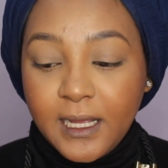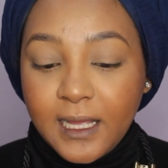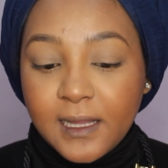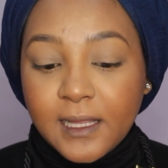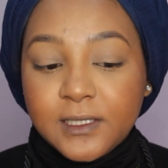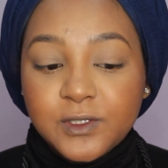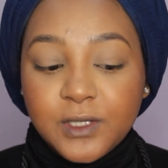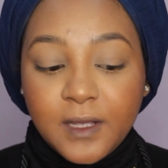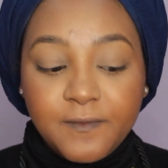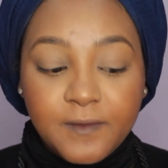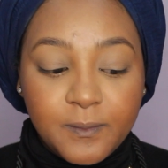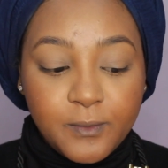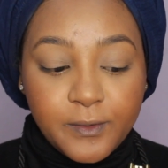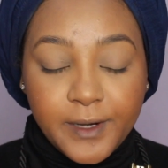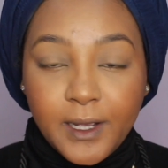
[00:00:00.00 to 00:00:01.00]
I like to have
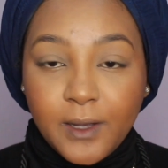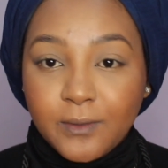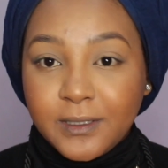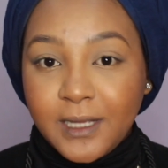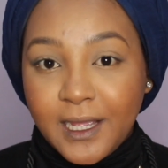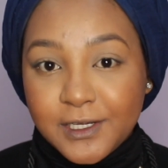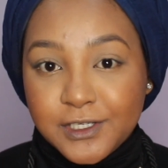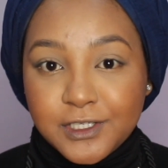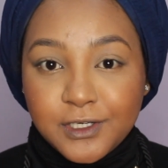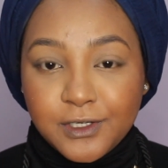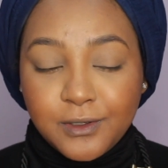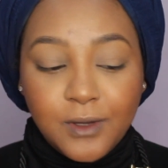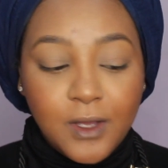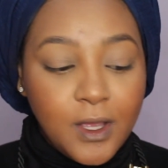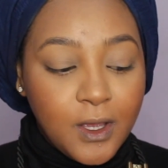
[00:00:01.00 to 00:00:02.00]
a brown
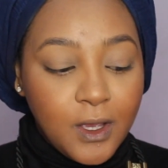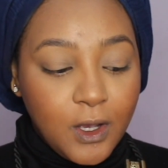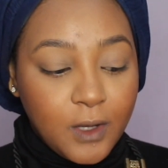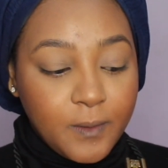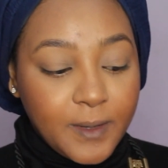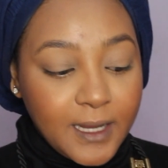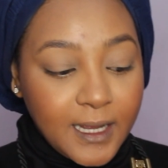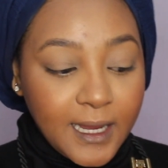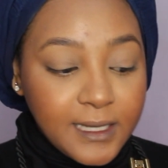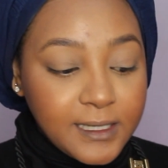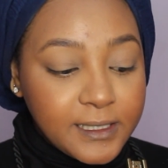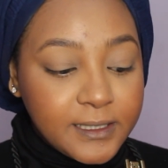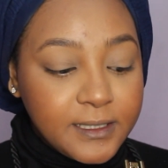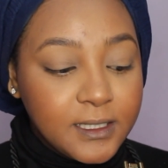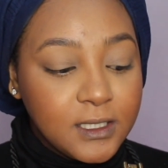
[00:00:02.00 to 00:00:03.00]
eyeshadow on my
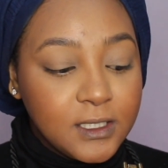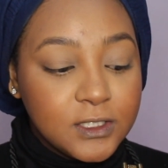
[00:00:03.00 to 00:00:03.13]
eyelid.